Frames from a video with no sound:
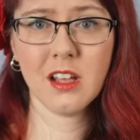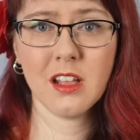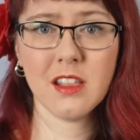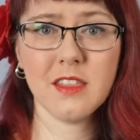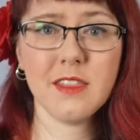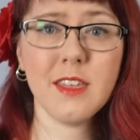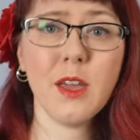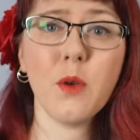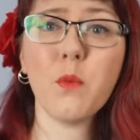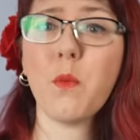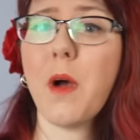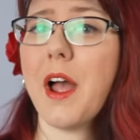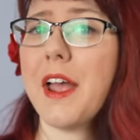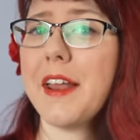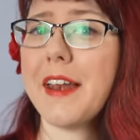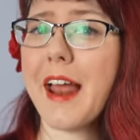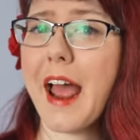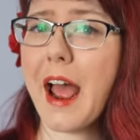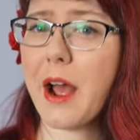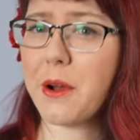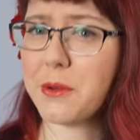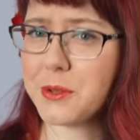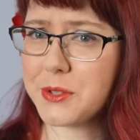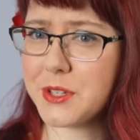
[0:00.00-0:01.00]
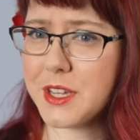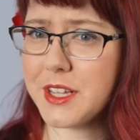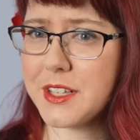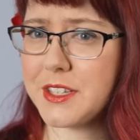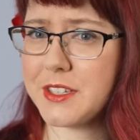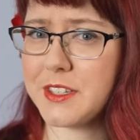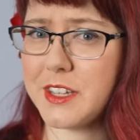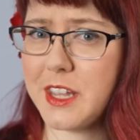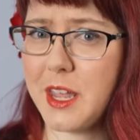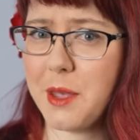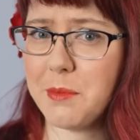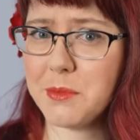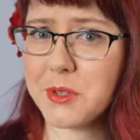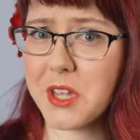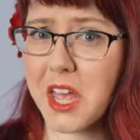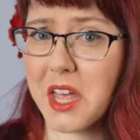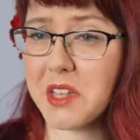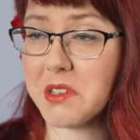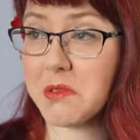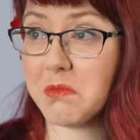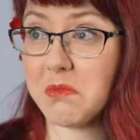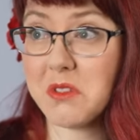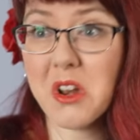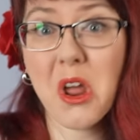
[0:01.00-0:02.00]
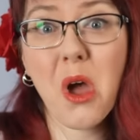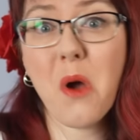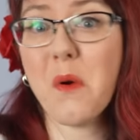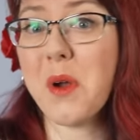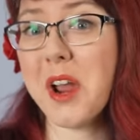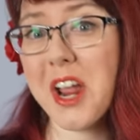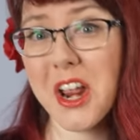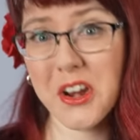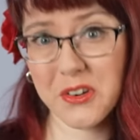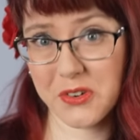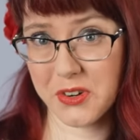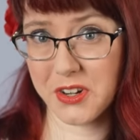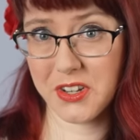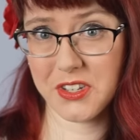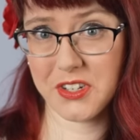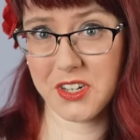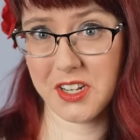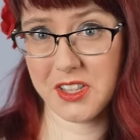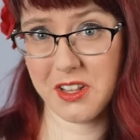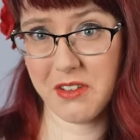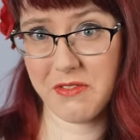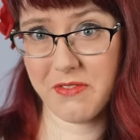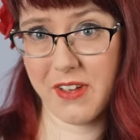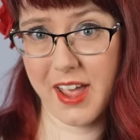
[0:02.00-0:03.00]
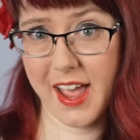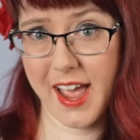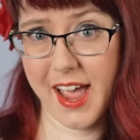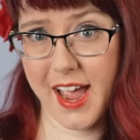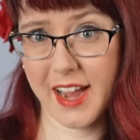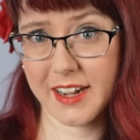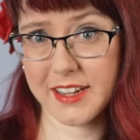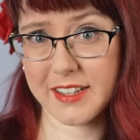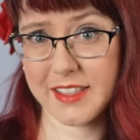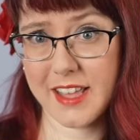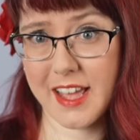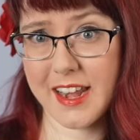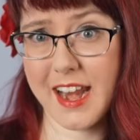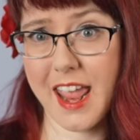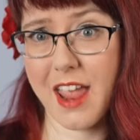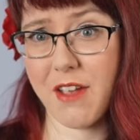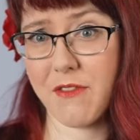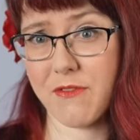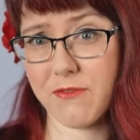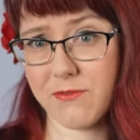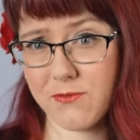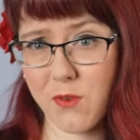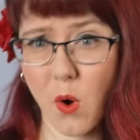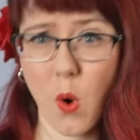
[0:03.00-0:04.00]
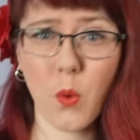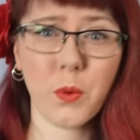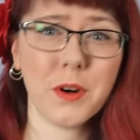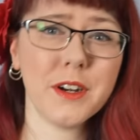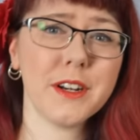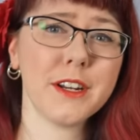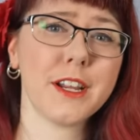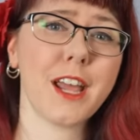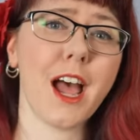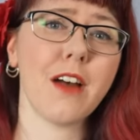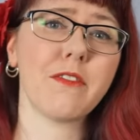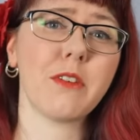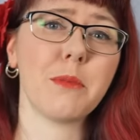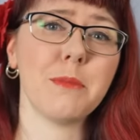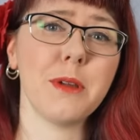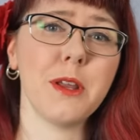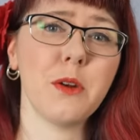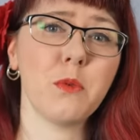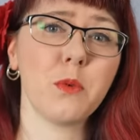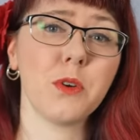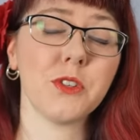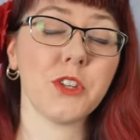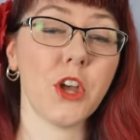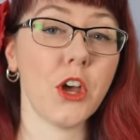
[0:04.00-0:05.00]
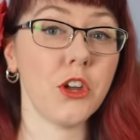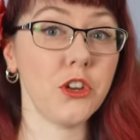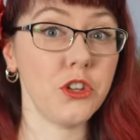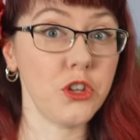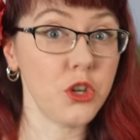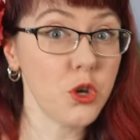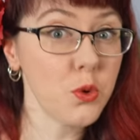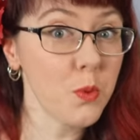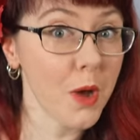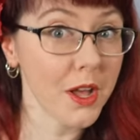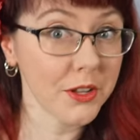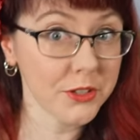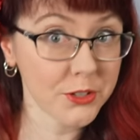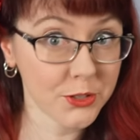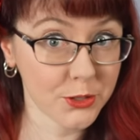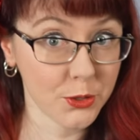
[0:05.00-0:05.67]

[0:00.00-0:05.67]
The White House, it seems, has no interest in the fact that a foreign government was on U.S.